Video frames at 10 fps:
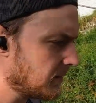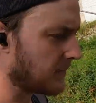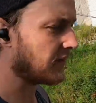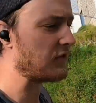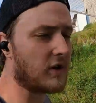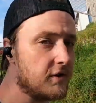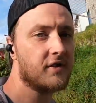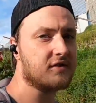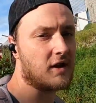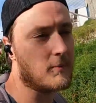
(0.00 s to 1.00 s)
but I figured
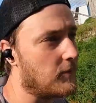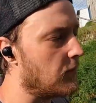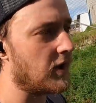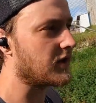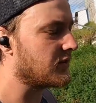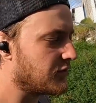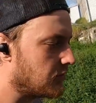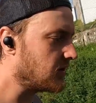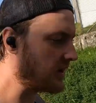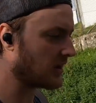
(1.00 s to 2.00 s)
this time I'm walking
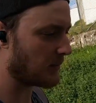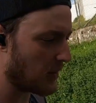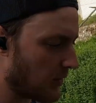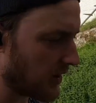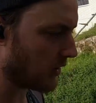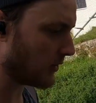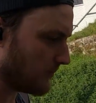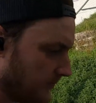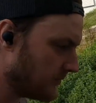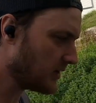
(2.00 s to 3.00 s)
through again on my way
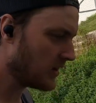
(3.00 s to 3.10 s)
home.